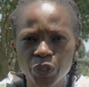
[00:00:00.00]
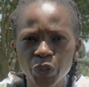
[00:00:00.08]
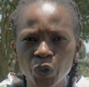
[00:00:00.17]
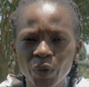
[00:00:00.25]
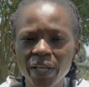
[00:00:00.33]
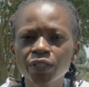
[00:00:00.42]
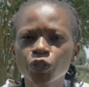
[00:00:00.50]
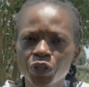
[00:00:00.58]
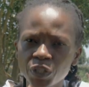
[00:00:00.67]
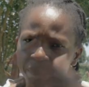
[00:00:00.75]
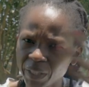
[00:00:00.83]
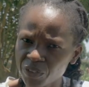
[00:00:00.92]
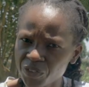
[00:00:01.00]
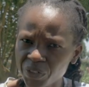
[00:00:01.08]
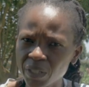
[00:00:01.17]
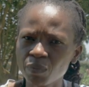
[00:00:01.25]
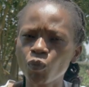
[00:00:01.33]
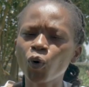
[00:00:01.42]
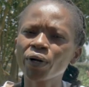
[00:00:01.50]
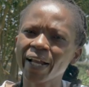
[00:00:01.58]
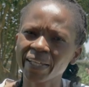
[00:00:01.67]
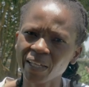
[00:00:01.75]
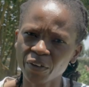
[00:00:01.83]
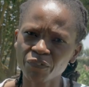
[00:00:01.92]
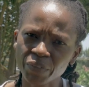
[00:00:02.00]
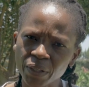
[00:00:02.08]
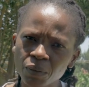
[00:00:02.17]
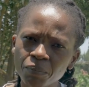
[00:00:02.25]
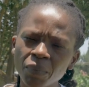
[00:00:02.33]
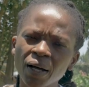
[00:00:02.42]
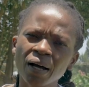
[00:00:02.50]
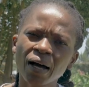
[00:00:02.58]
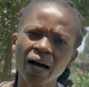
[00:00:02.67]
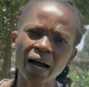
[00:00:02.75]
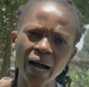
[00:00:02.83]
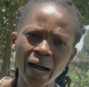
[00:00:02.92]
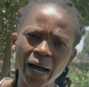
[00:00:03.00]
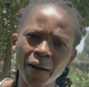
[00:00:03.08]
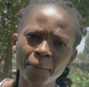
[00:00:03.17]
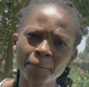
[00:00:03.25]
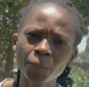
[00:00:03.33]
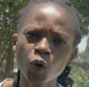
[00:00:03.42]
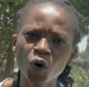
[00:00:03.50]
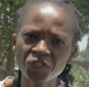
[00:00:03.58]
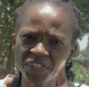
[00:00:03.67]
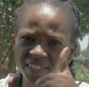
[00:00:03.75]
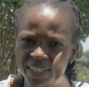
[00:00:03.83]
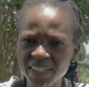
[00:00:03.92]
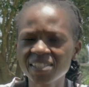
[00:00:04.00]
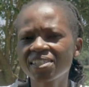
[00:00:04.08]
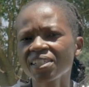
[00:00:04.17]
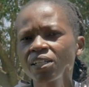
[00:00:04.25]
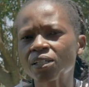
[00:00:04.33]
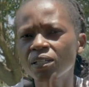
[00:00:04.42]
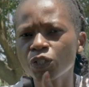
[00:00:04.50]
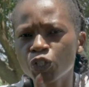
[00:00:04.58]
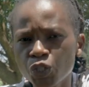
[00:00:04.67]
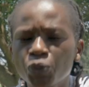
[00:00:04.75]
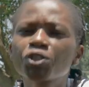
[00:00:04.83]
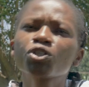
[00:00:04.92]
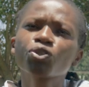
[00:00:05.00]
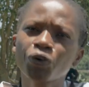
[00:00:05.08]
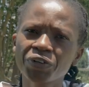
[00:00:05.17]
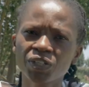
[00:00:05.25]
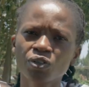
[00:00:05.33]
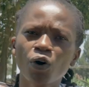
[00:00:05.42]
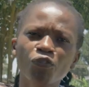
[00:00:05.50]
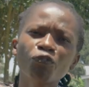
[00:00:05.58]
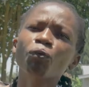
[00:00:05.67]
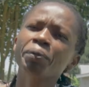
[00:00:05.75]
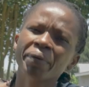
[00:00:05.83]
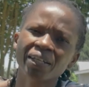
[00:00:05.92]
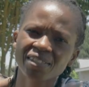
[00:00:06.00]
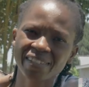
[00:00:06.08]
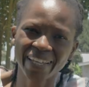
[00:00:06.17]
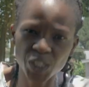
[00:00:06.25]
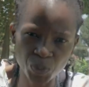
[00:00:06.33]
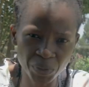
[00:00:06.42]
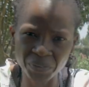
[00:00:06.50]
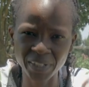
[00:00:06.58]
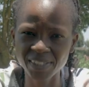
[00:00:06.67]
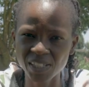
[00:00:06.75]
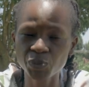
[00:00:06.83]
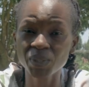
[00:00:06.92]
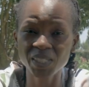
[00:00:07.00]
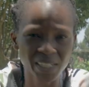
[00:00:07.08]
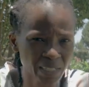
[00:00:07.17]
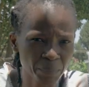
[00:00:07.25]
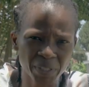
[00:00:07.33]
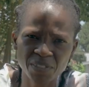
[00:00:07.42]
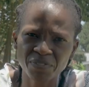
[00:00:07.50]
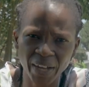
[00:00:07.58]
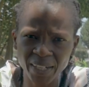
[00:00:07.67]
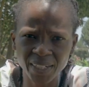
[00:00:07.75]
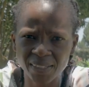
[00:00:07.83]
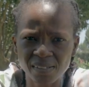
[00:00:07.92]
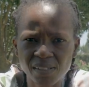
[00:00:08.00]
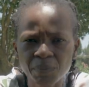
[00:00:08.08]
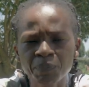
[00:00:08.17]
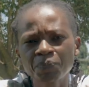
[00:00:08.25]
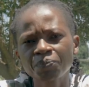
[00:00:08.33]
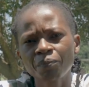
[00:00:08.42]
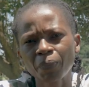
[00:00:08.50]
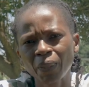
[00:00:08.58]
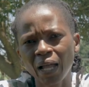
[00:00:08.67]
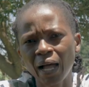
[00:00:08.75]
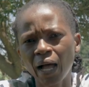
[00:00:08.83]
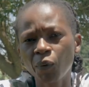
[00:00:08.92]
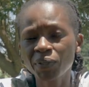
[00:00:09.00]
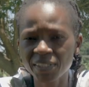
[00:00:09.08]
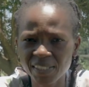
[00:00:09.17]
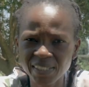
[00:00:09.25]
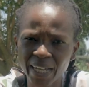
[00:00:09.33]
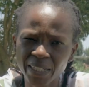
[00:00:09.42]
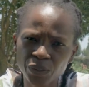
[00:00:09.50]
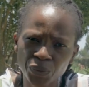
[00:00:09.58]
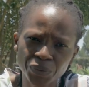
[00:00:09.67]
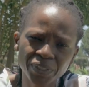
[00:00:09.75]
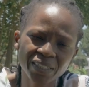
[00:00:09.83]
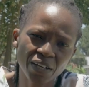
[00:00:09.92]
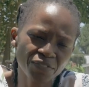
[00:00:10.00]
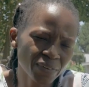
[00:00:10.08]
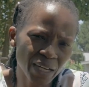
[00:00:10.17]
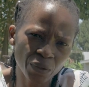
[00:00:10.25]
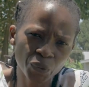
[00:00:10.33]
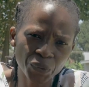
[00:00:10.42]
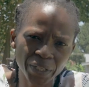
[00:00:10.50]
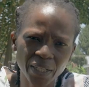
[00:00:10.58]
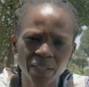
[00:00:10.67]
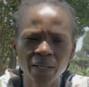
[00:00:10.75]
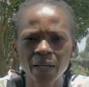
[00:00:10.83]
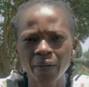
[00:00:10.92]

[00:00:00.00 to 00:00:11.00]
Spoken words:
you know, a documentary, more like a film, of 16 short stories of women's experiences with gender-based violence. Which is titled Ndafunga Kure,